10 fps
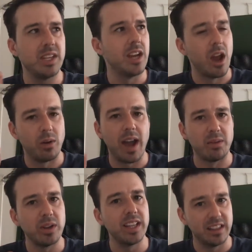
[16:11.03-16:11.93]
You
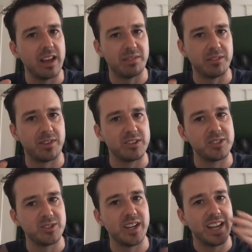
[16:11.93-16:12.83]
know, I really love the
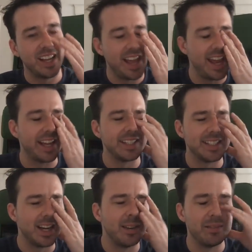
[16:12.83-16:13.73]
first three,
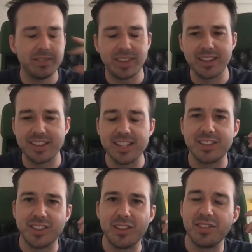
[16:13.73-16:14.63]
and
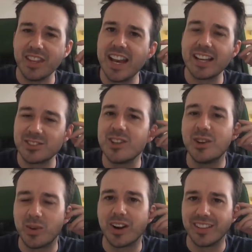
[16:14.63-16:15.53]
the next
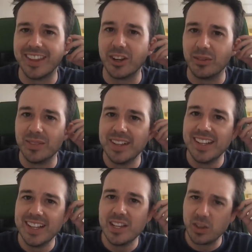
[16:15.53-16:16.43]
three were a little
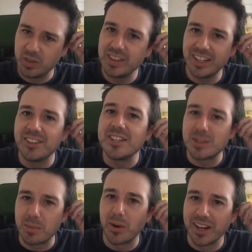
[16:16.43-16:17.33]

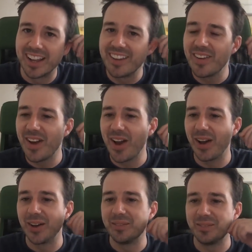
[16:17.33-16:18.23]
disappointing.
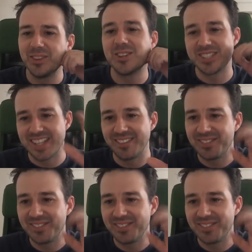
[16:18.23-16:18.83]
You'll see.